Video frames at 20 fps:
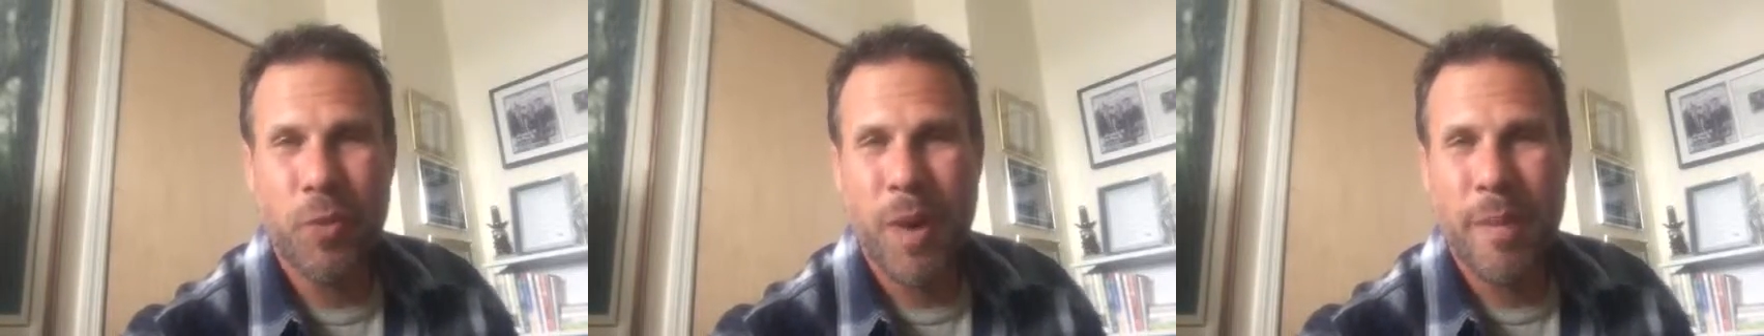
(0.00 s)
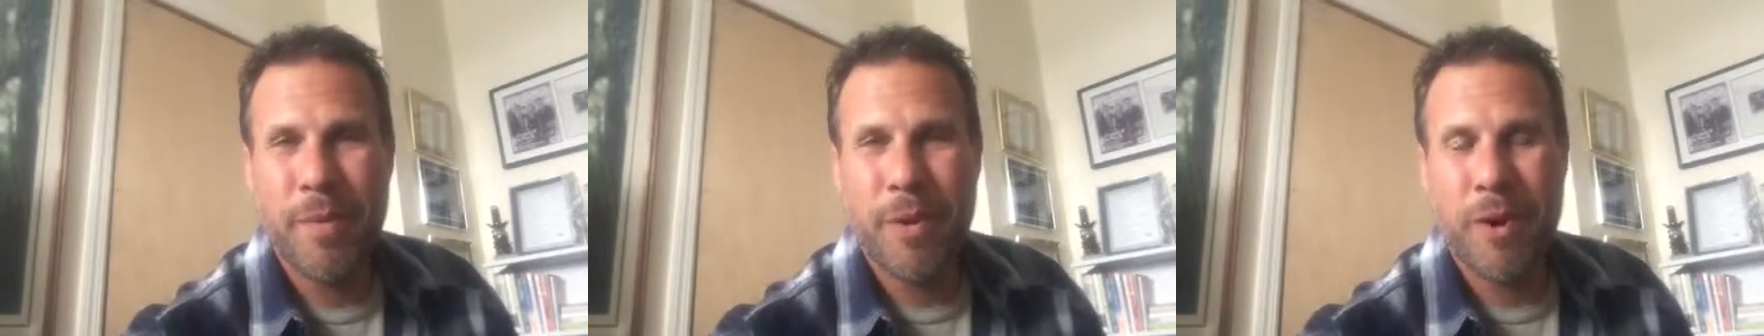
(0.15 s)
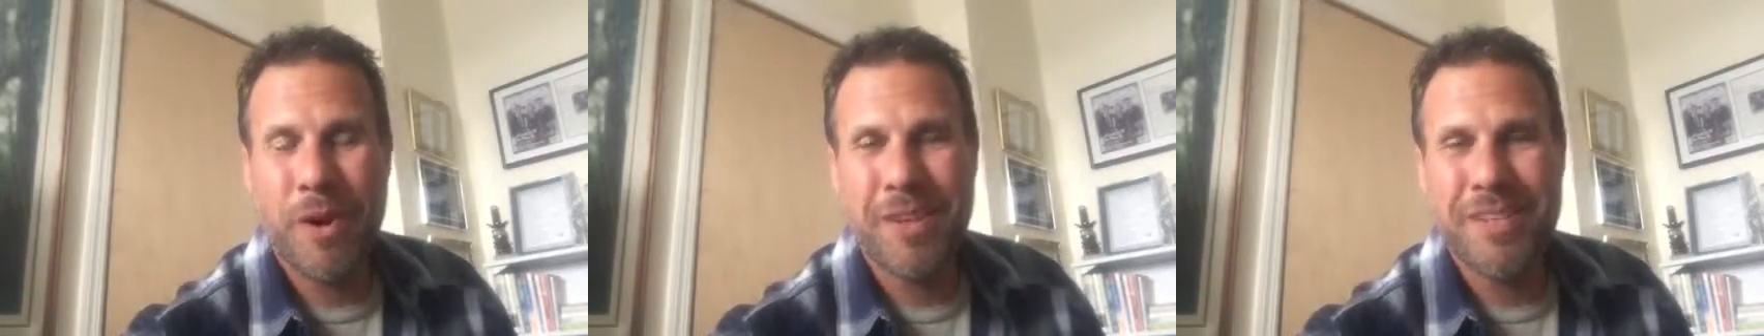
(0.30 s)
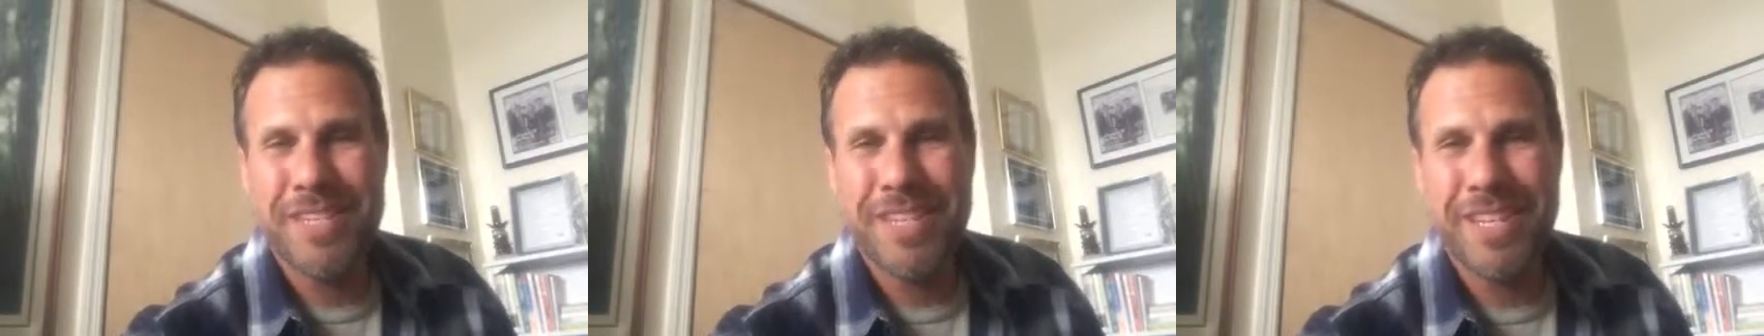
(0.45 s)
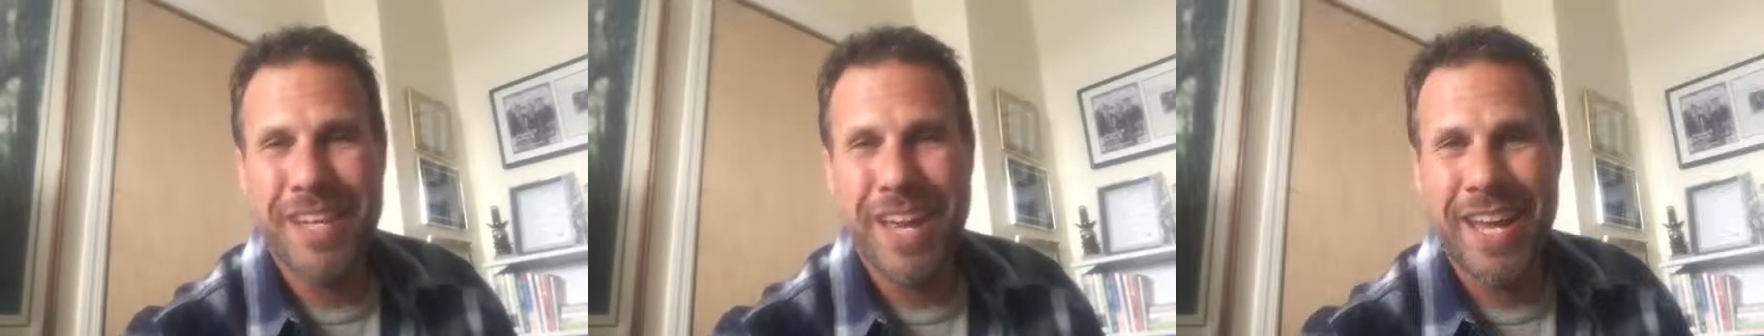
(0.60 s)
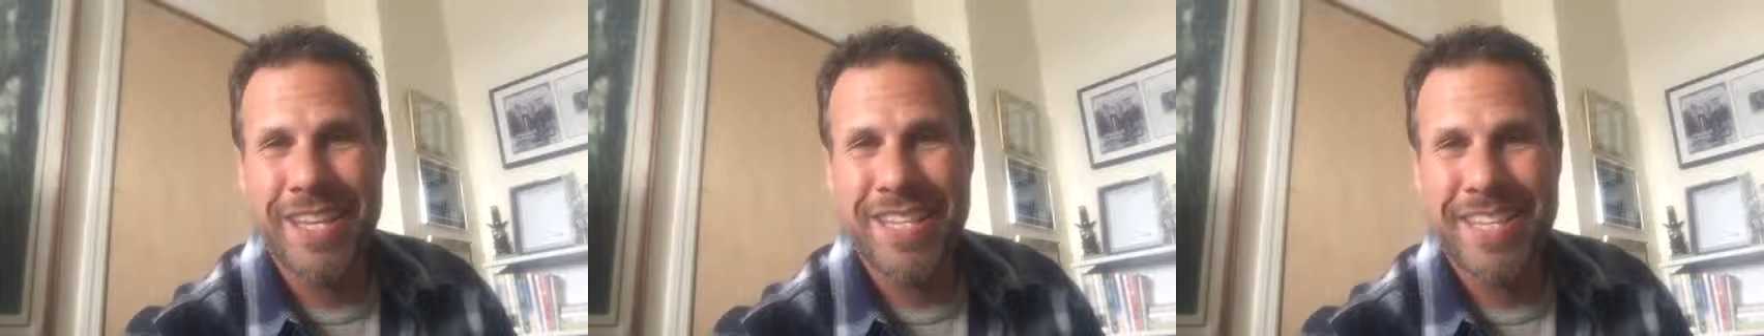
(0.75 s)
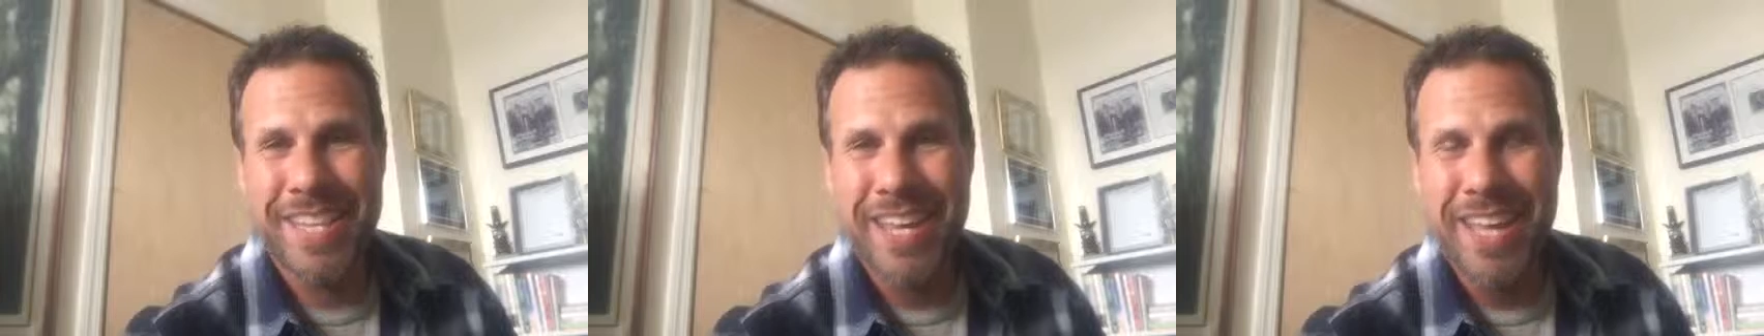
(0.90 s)
webinar
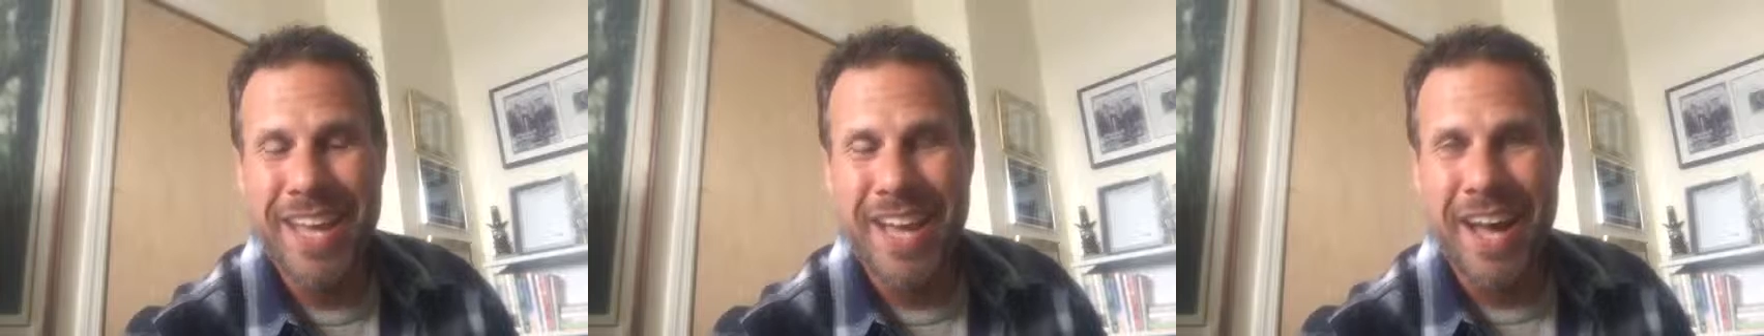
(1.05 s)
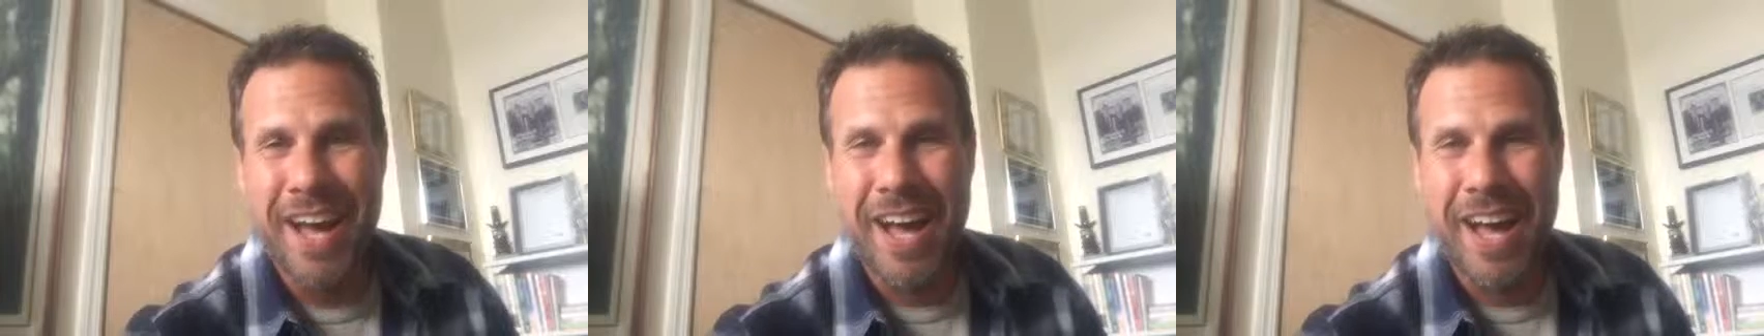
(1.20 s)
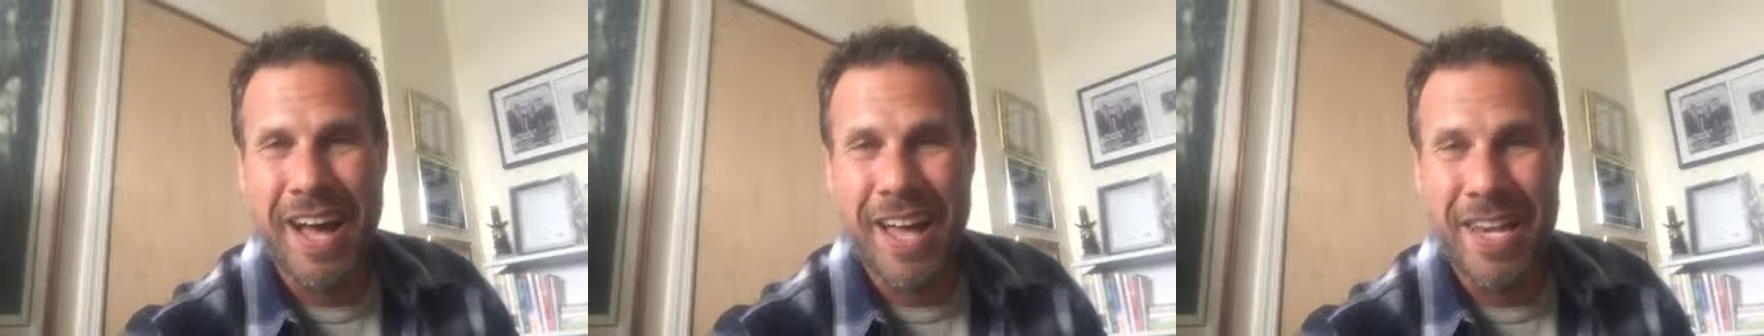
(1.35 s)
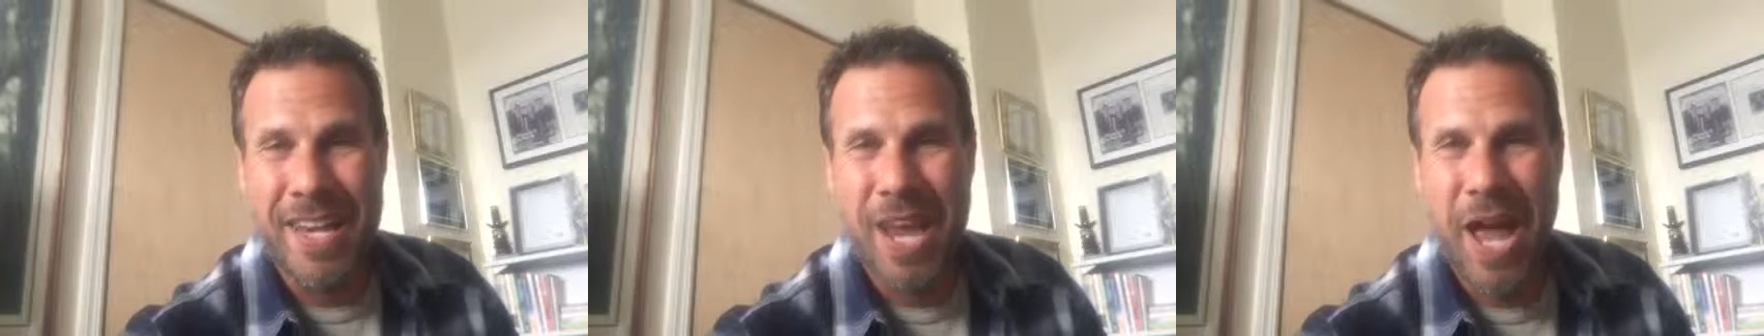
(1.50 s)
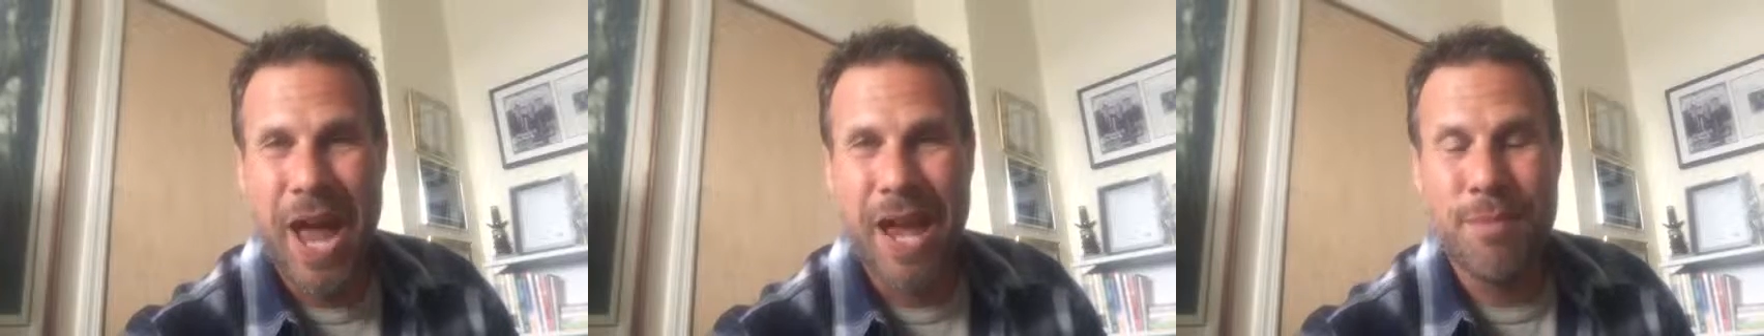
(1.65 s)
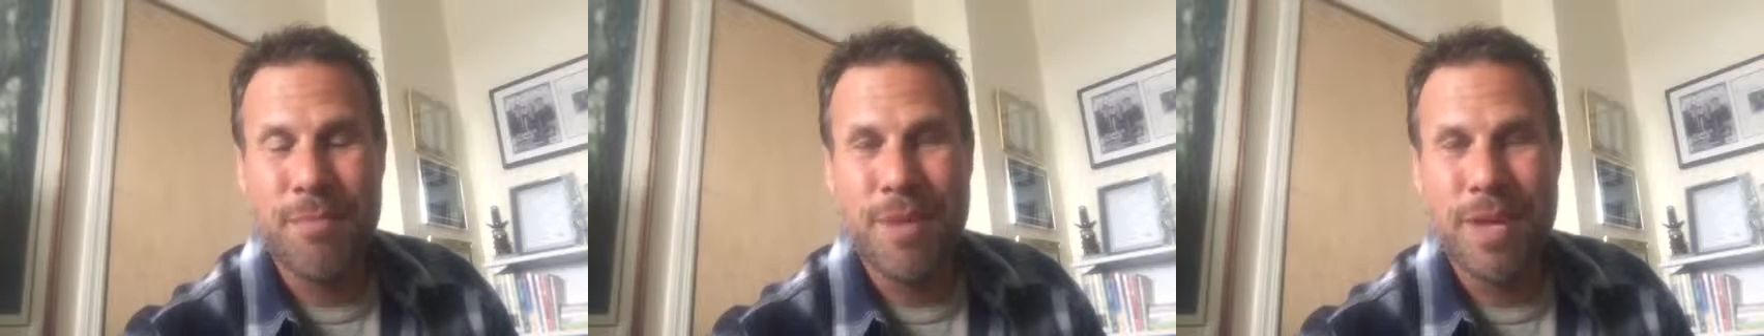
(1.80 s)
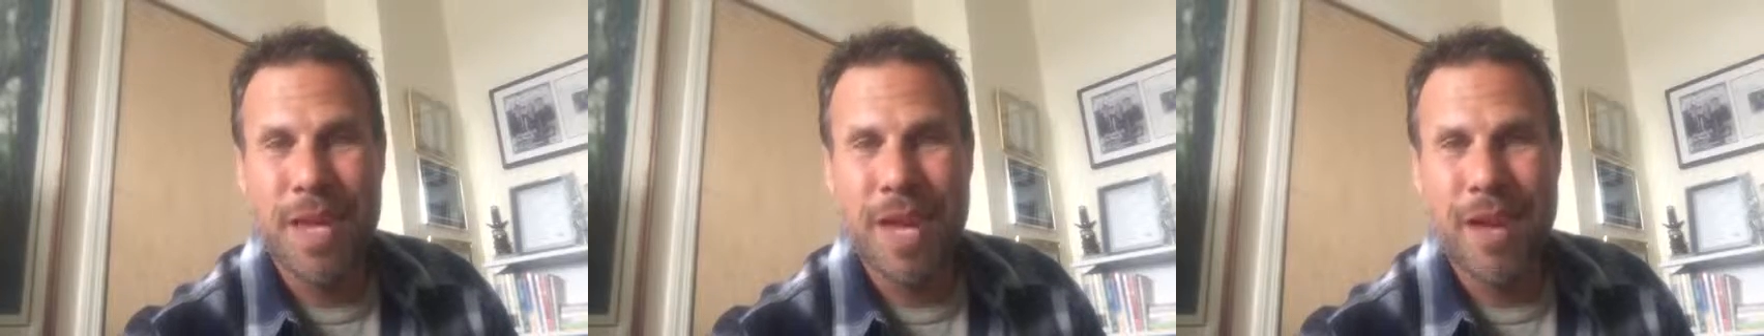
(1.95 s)
tonight uh, at
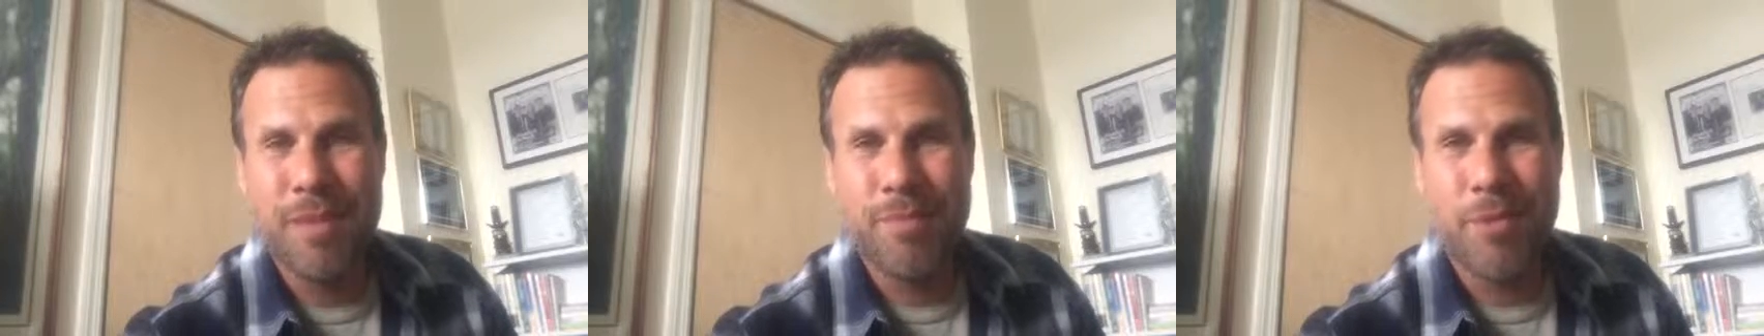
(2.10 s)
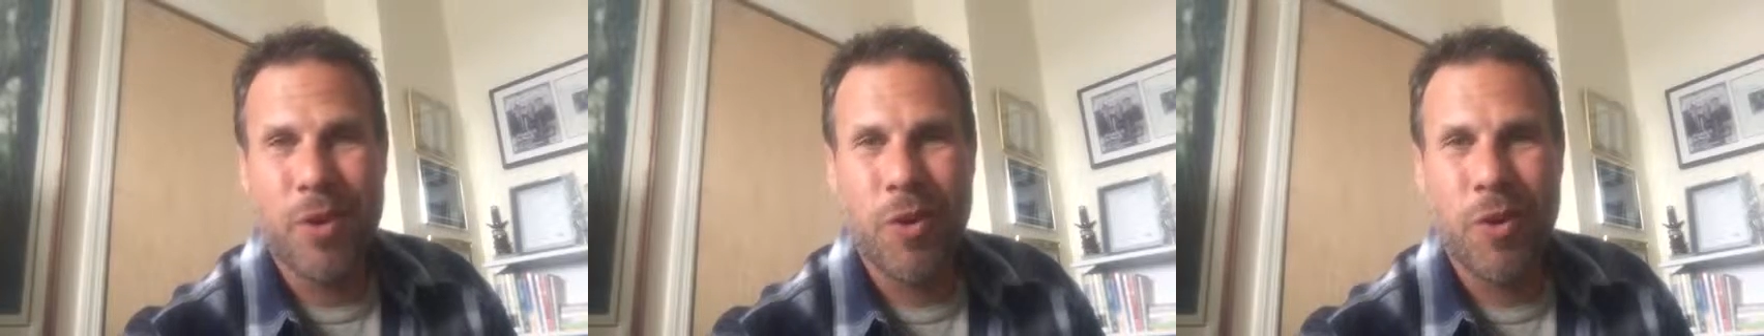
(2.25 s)
9 p.m.